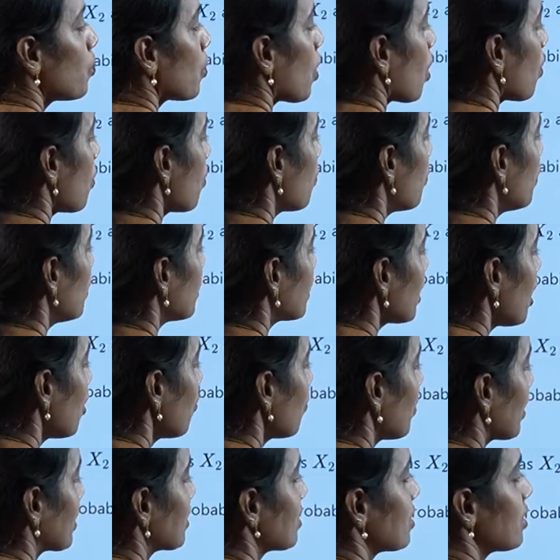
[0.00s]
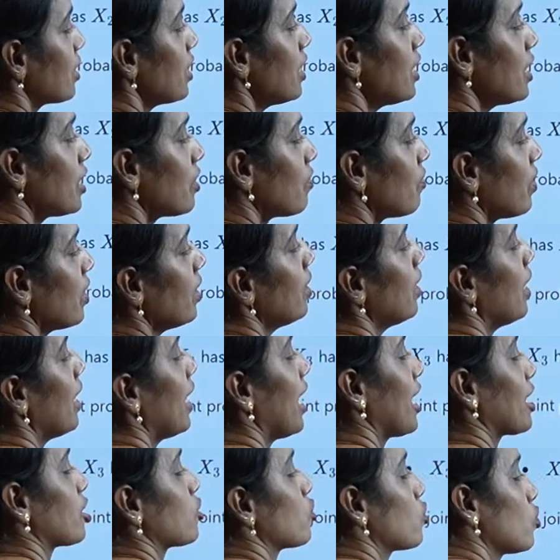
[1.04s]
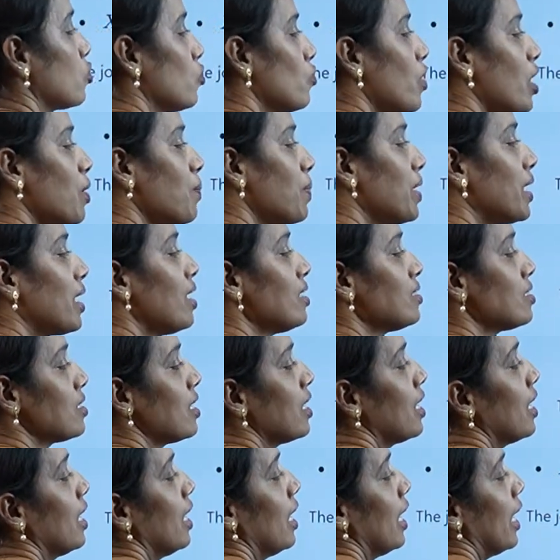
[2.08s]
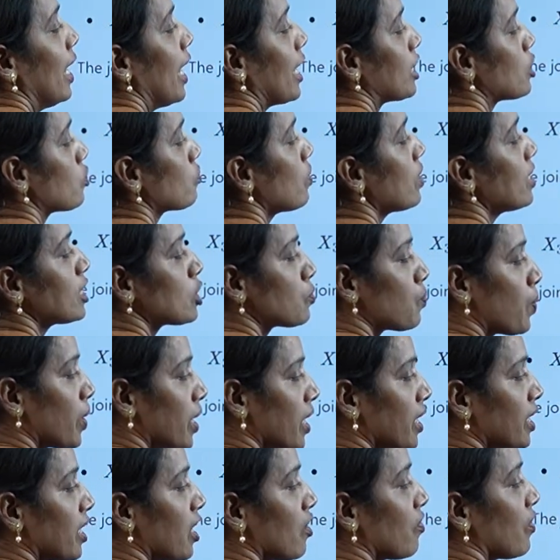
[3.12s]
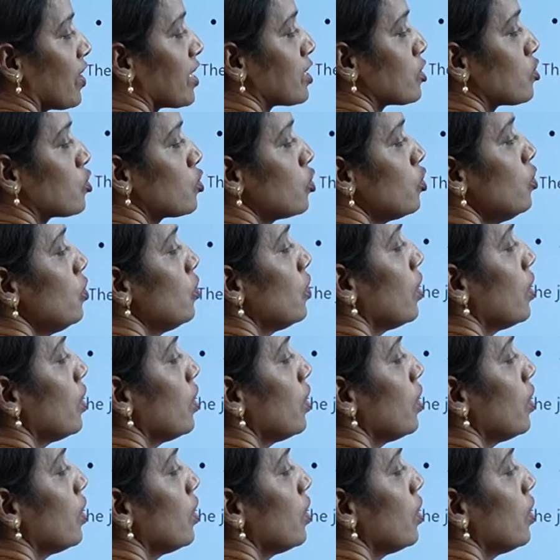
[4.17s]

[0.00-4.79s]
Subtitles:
probability of x3 given x2. Why? Because x1 is parent of x2,